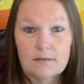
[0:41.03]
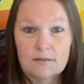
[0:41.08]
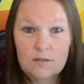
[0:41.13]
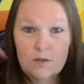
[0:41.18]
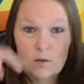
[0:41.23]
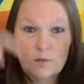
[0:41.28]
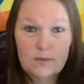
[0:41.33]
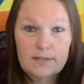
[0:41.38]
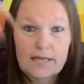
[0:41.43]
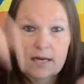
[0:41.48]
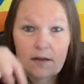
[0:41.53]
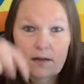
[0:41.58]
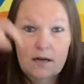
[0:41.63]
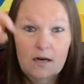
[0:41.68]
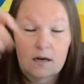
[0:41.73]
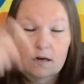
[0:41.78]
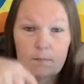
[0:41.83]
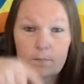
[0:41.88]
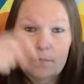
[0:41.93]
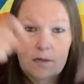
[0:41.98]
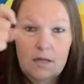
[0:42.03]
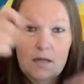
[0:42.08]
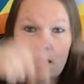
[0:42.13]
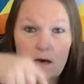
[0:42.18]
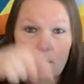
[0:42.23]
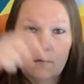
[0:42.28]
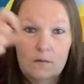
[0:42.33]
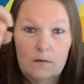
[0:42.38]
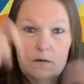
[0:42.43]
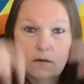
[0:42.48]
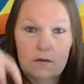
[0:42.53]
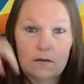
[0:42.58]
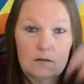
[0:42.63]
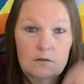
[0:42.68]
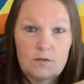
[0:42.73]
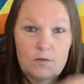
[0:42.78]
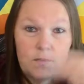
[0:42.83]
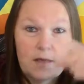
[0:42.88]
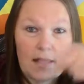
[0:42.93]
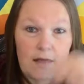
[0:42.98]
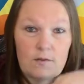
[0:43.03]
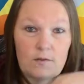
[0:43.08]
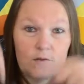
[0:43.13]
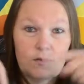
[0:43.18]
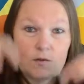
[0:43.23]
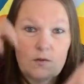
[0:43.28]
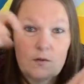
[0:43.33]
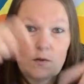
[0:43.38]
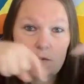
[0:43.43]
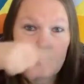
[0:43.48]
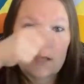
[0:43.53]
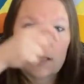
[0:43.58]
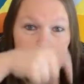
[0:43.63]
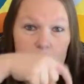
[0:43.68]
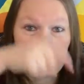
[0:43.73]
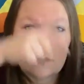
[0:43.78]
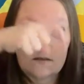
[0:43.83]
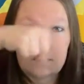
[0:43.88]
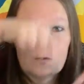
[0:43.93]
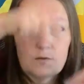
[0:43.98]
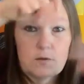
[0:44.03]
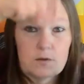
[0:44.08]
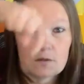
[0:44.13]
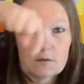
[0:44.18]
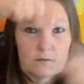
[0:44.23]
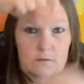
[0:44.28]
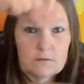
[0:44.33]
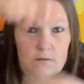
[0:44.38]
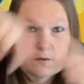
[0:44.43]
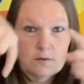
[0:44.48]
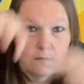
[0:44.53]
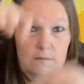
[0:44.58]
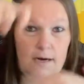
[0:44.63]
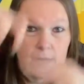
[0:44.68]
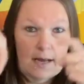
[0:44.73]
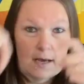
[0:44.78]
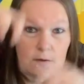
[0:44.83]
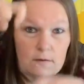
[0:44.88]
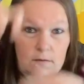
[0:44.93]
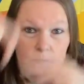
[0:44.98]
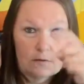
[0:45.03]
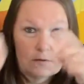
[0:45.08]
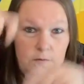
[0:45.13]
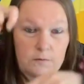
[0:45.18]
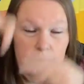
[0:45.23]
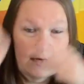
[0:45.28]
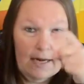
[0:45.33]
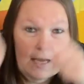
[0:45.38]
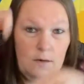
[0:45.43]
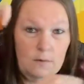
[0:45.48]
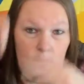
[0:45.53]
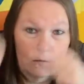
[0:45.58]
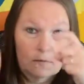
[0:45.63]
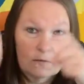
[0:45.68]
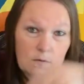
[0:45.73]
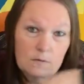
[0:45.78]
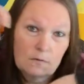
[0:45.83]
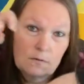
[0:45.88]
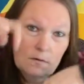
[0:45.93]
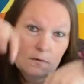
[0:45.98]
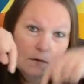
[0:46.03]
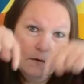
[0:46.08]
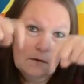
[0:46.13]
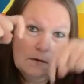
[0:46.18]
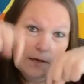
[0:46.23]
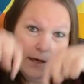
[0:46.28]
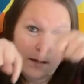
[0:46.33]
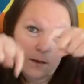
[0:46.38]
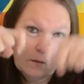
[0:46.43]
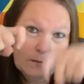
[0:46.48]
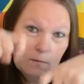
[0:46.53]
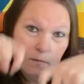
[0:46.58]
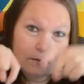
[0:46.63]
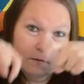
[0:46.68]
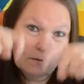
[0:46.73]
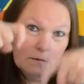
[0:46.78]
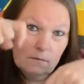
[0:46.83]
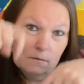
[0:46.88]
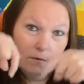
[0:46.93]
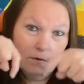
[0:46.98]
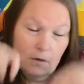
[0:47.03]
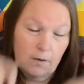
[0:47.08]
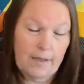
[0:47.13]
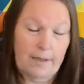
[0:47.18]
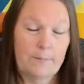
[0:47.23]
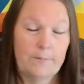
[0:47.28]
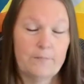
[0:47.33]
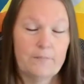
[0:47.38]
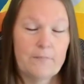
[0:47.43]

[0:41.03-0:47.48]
So down there below, do those things. Go do it. Do it right now. Do it right now. Now? Okay.